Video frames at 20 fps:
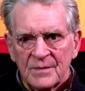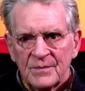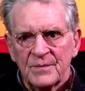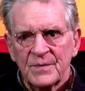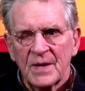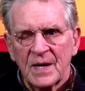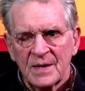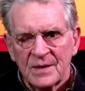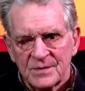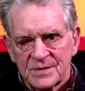
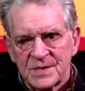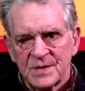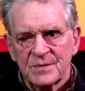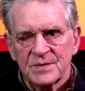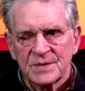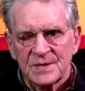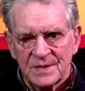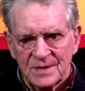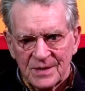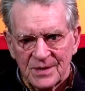not that she
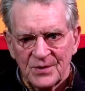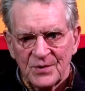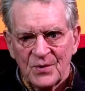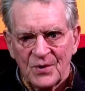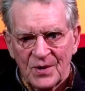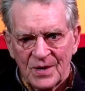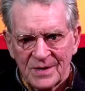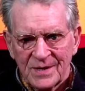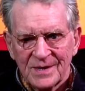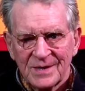was a little
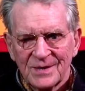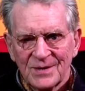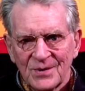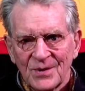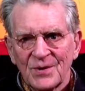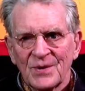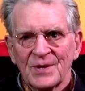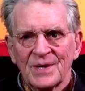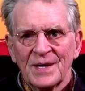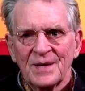annoyed that the
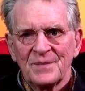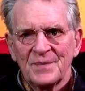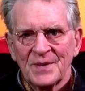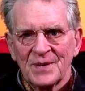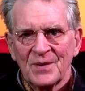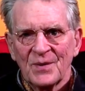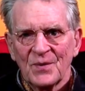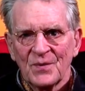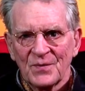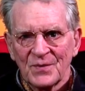yogurt had
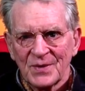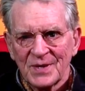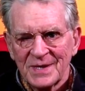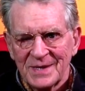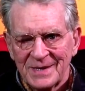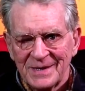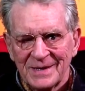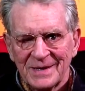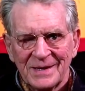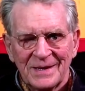been
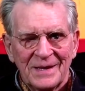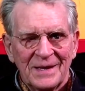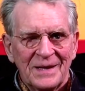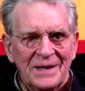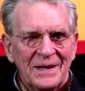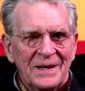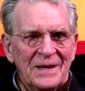overeaten,